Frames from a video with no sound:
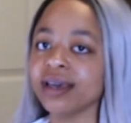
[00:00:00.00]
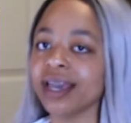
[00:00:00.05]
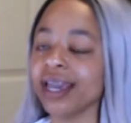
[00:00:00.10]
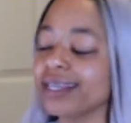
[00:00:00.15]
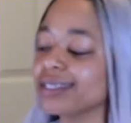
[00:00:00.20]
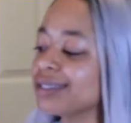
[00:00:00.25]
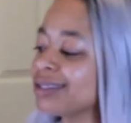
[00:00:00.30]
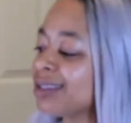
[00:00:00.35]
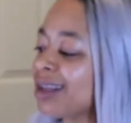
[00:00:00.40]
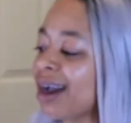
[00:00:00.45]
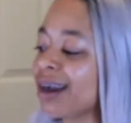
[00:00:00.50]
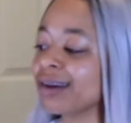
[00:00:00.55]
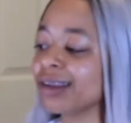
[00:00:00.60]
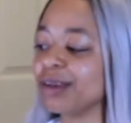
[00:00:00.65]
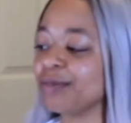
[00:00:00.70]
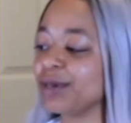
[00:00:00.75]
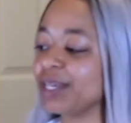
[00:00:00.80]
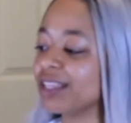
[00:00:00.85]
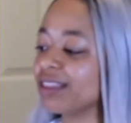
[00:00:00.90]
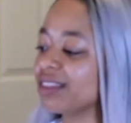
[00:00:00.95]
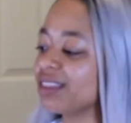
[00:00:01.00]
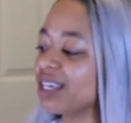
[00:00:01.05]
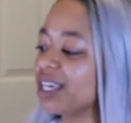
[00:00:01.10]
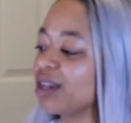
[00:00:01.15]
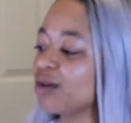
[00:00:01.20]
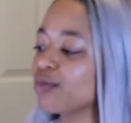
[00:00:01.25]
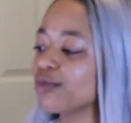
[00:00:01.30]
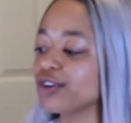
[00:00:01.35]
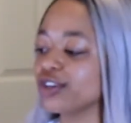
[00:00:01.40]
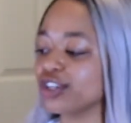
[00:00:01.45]
it's not going to be a
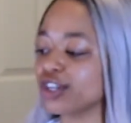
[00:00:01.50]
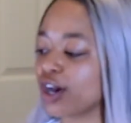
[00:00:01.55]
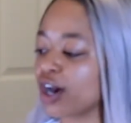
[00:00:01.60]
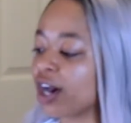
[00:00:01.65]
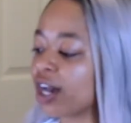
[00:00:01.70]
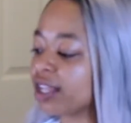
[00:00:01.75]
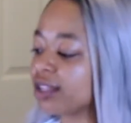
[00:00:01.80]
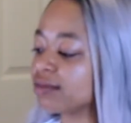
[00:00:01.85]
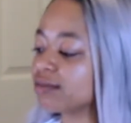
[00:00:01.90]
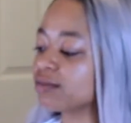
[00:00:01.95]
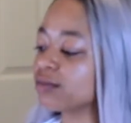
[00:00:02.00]
thing. We're not.